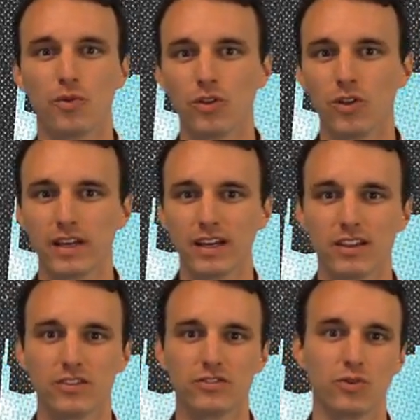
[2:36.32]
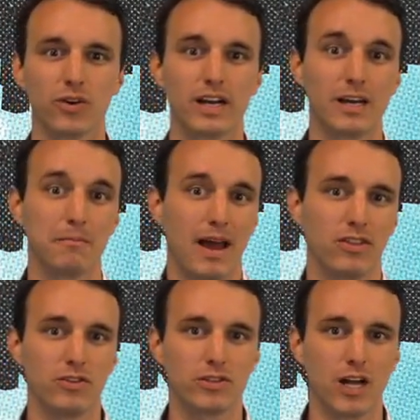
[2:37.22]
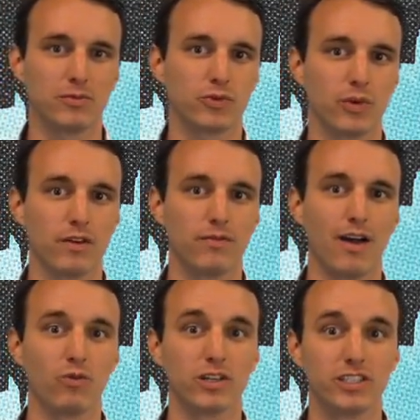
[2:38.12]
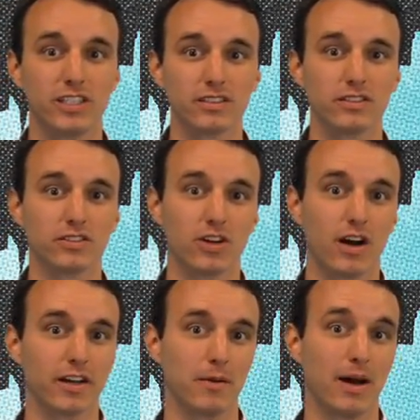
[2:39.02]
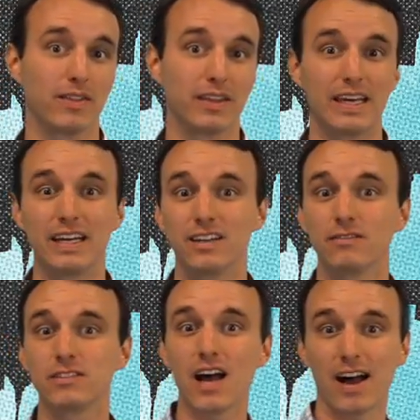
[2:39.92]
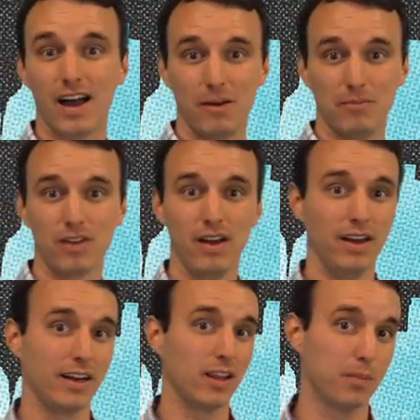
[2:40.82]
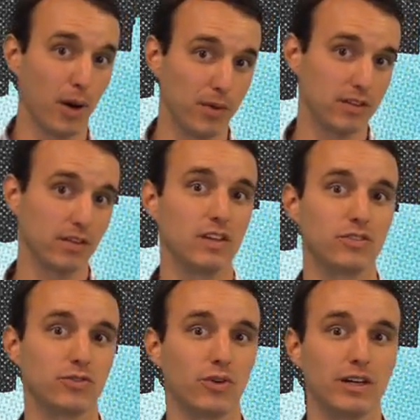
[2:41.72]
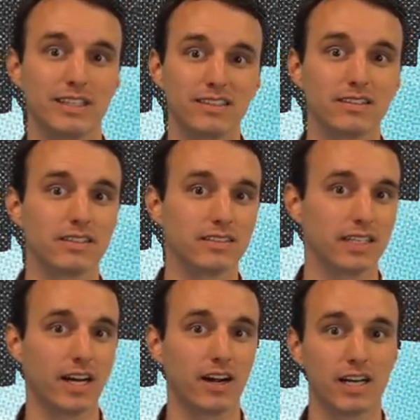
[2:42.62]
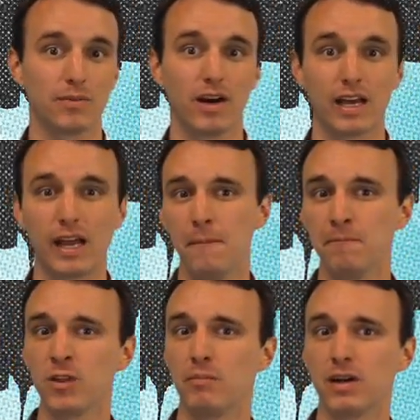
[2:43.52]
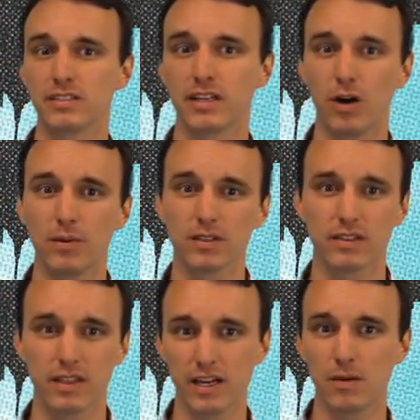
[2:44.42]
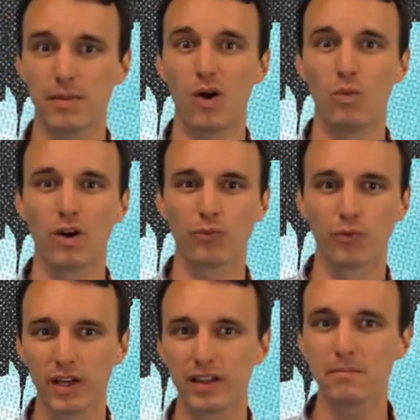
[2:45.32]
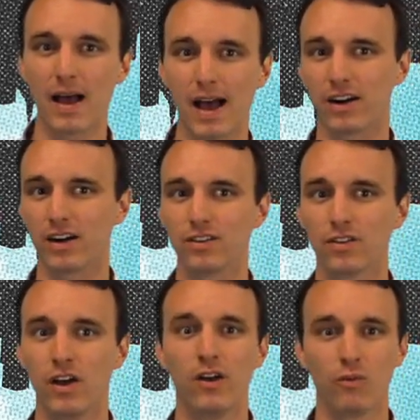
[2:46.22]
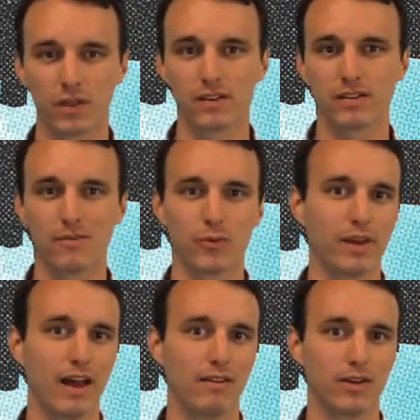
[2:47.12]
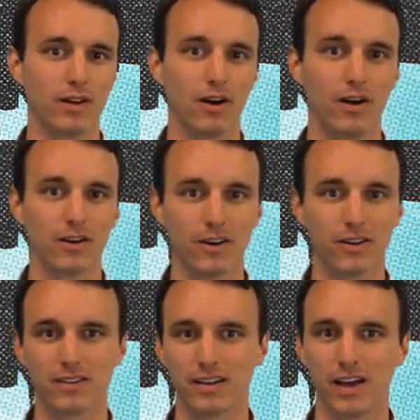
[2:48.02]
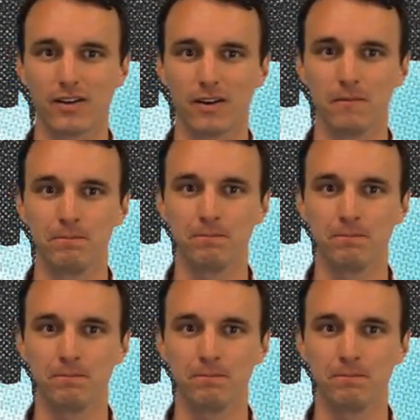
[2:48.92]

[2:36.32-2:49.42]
we're looking at the story in Matthew chapter 25 where Jesus is talking about the end of times. Now, the purpose of these stories isn't to scare anybody, but it's to help us think about what really matters with the time that we have here on earth together.